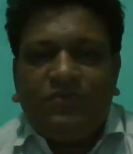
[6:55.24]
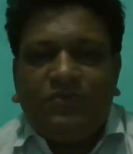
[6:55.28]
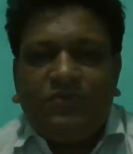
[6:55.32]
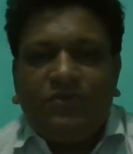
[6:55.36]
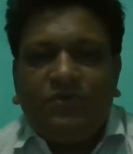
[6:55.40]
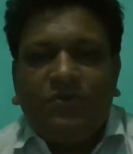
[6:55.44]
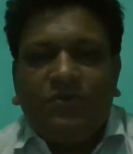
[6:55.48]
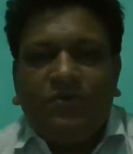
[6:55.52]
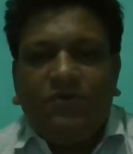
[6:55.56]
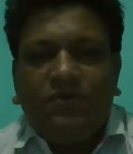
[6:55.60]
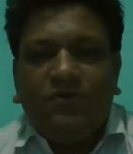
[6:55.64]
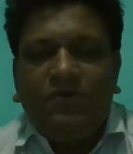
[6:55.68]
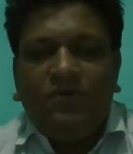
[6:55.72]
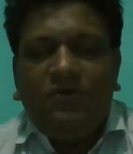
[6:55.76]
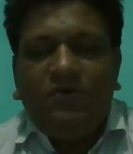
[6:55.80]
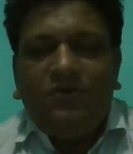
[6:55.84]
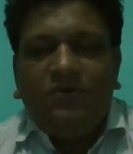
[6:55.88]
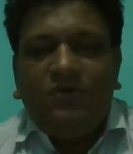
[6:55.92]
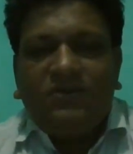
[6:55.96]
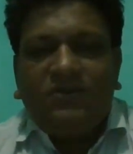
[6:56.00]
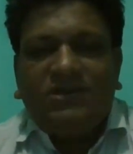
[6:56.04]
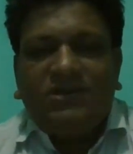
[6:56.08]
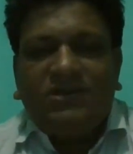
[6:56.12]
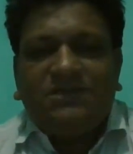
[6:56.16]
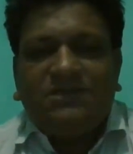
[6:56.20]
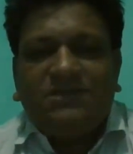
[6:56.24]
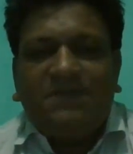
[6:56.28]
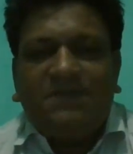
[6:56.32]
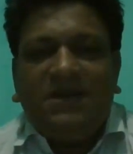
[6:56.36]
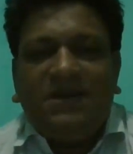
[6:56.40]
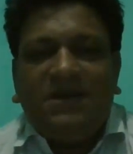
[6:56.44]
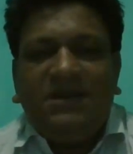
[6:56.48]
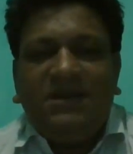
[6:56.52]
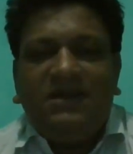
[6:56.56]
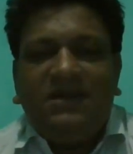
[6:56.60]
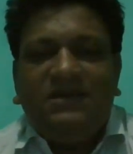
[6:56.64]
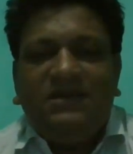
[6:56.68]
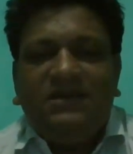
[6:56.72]
though the
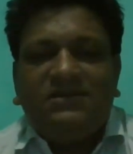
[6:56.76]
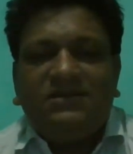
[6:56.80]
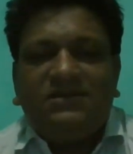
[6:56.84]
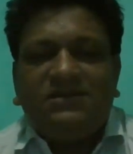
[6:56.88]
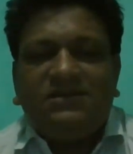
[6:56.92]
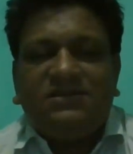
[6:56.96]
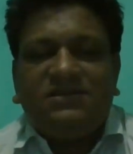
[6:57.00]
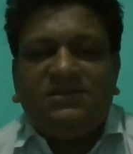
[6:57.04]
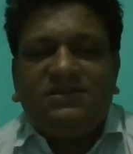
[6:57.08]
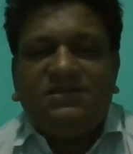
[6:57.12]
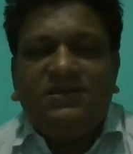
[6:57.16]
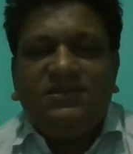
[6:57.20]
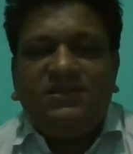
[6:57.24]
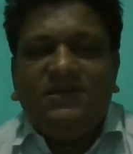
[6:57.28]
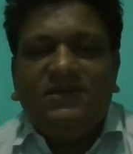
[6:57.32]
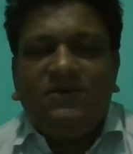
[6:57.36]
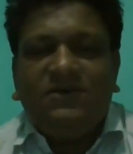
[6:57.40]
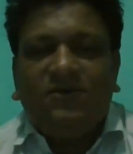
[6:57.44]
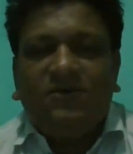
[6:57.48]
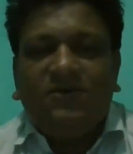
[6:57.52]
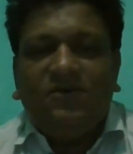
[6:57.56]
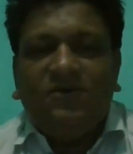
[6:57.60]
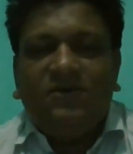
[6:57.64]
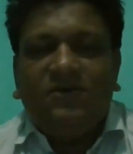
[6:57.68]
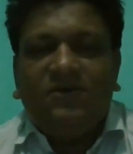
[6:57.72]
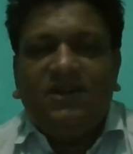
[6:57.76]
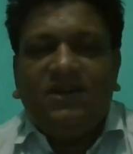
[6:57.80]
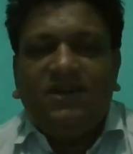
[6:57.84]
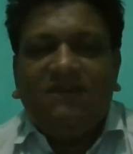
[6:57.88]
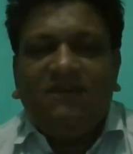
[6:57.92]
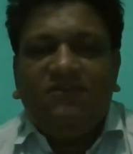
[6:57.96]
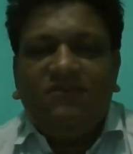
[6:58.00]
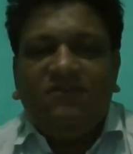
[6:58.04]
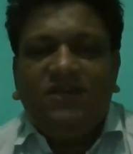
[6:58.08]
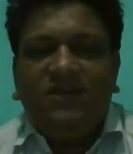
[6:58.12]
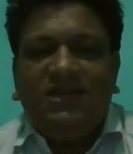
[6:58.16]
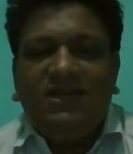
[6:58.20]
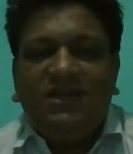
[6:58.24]
spelling is
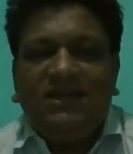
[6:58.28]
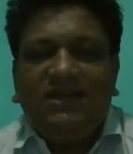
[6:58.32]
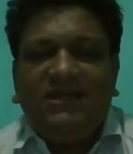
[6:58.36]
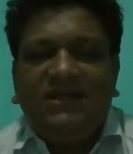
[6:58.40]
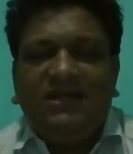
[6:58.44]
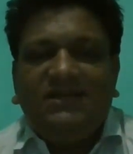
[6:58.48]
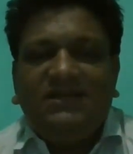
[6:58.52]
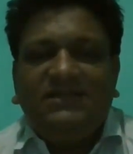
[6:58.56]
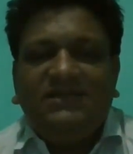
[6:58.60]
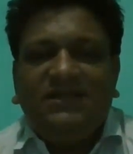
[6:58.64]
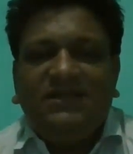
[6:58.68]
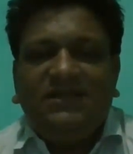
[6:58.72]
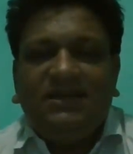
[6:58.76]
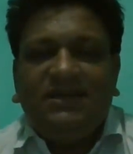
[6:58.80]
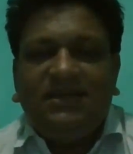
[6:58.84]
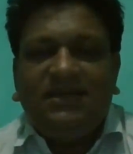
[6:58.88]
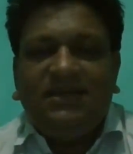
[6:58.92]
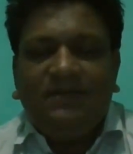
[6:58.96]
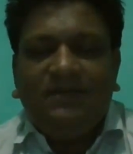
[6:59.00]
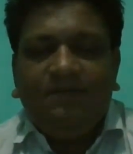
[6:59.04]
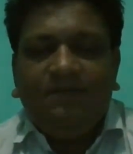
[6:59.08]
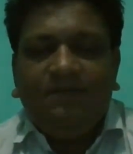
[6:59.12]
COLLEGE.